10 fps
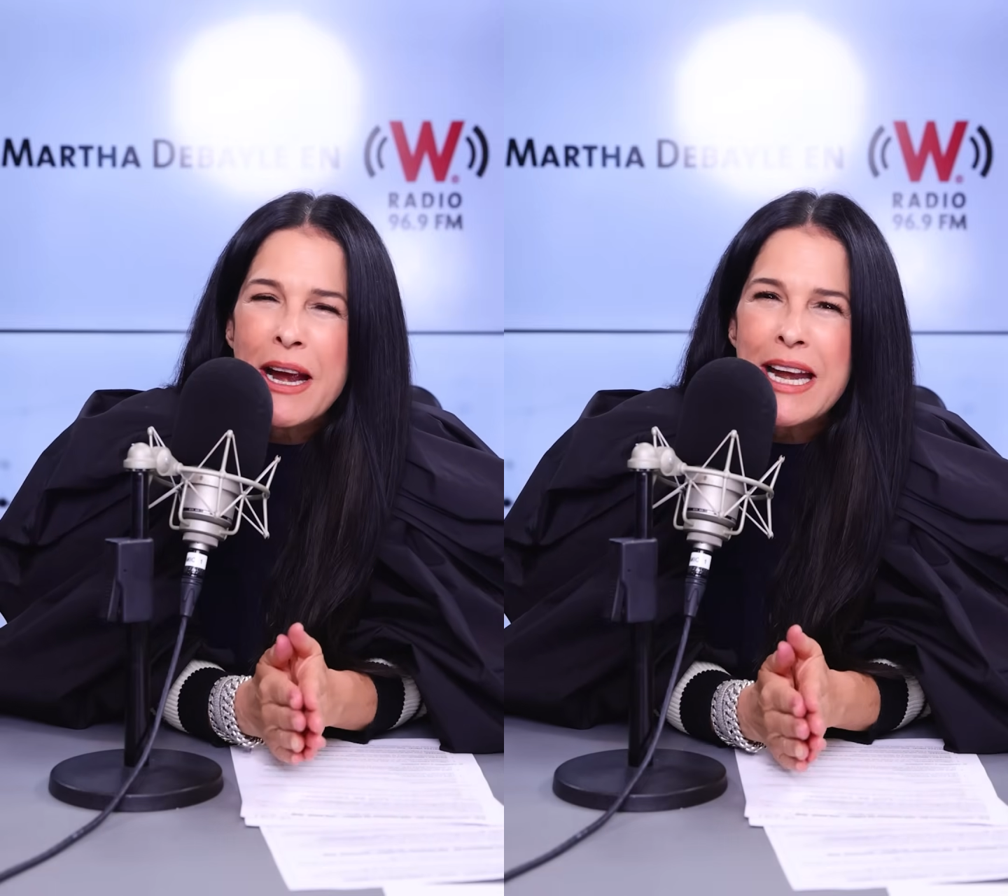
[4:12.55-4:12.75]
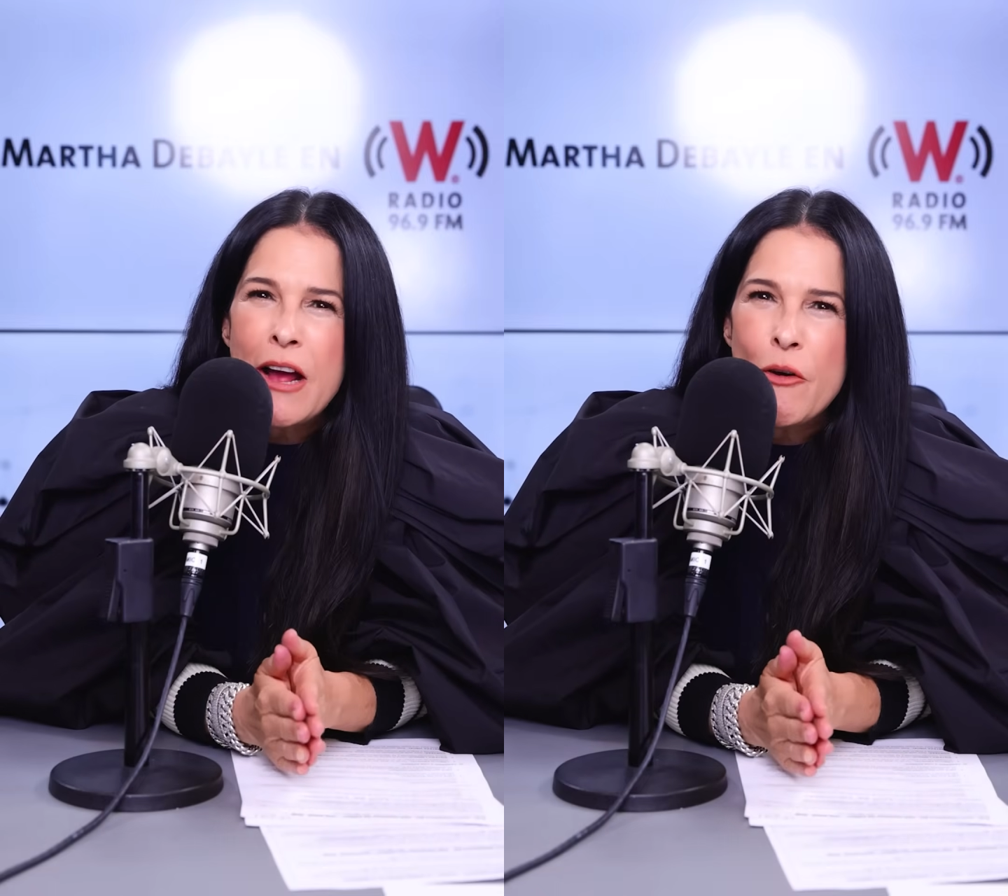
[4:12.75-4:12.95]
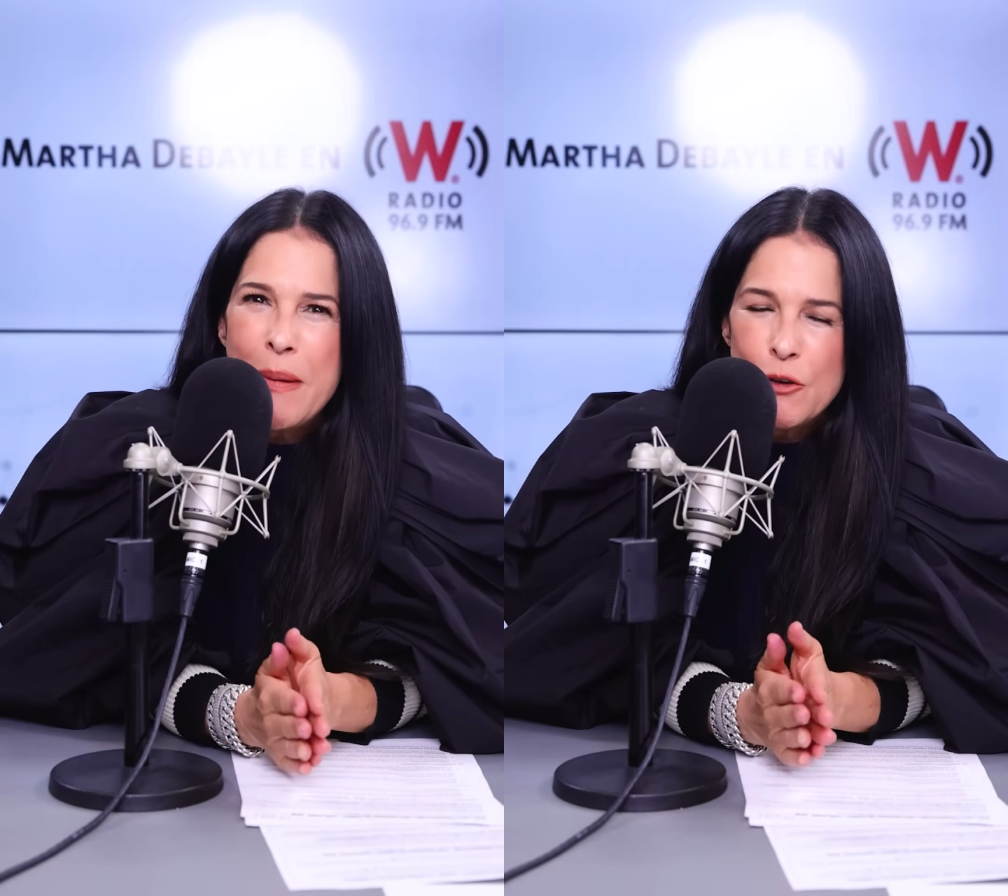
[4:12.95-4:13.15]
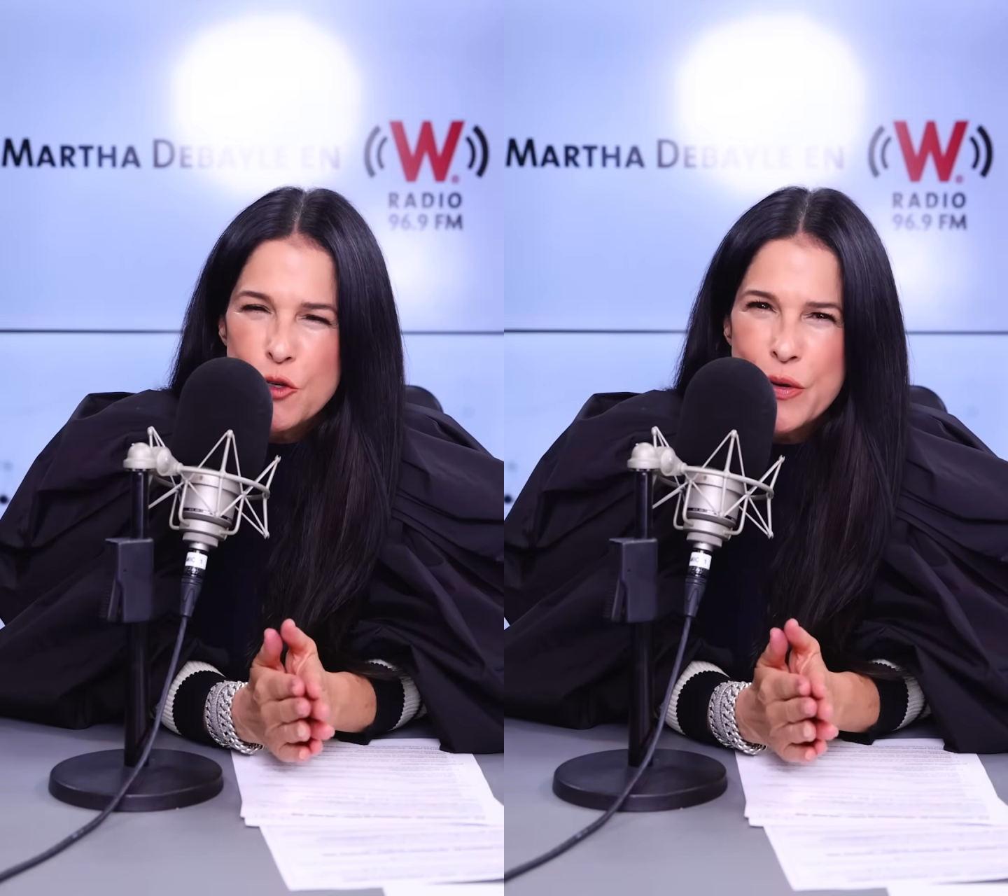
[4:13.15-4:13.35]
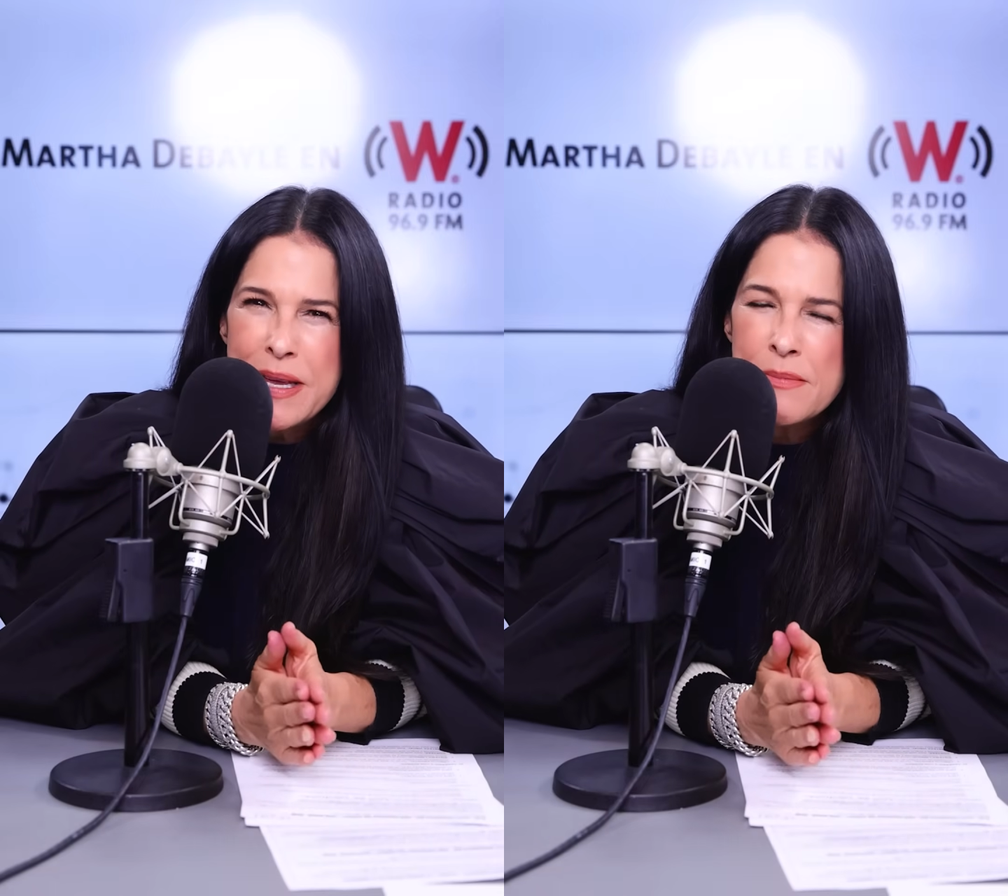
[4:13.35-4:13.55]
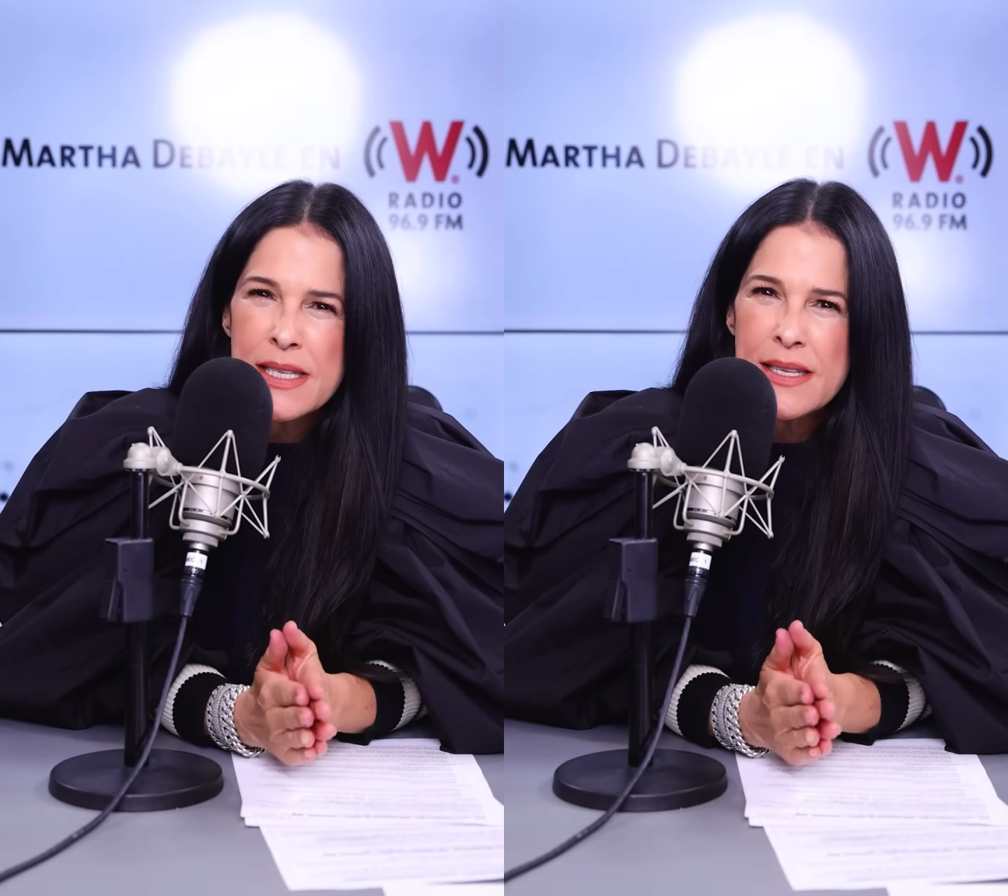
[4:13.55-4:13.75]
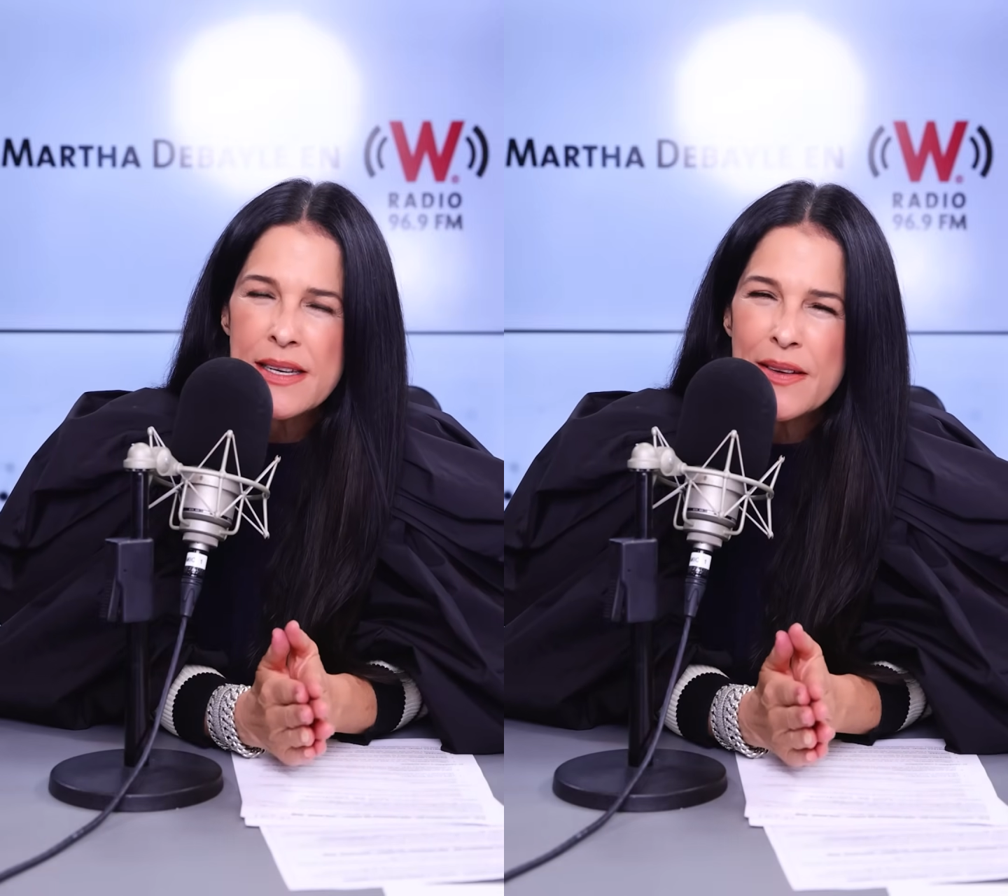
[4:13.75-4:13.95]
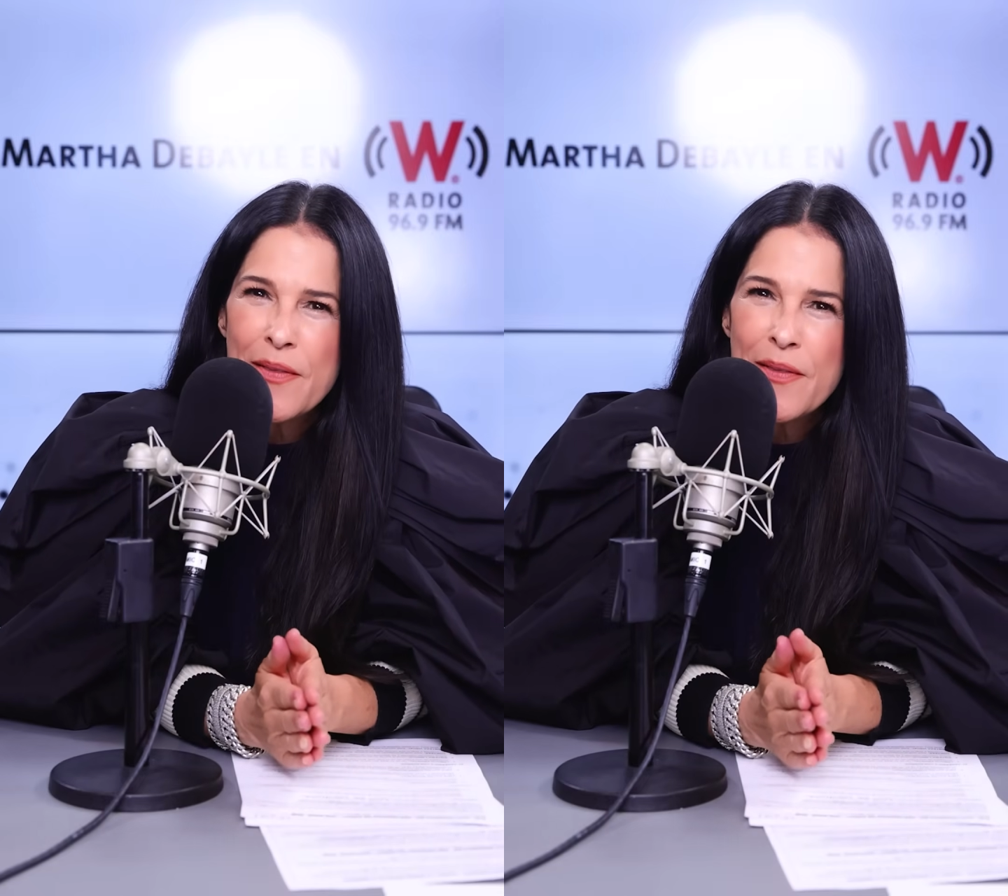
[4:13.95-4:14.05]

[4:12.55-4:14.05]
right now about dreams?